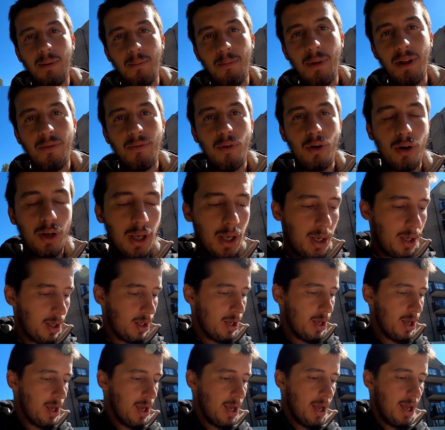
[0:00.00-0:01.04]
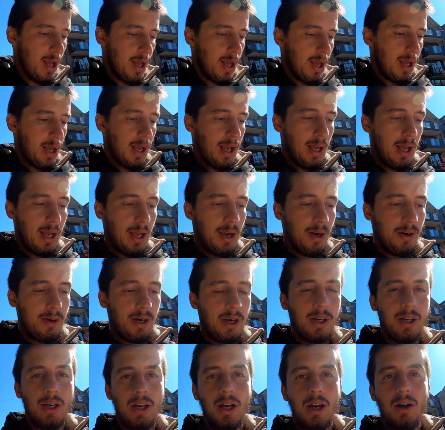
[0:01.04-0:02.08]
am not working.
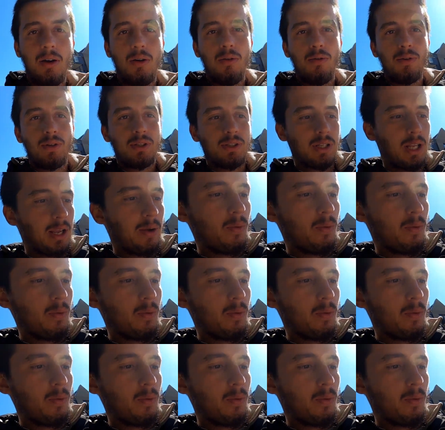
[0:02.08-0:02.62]
Right now it's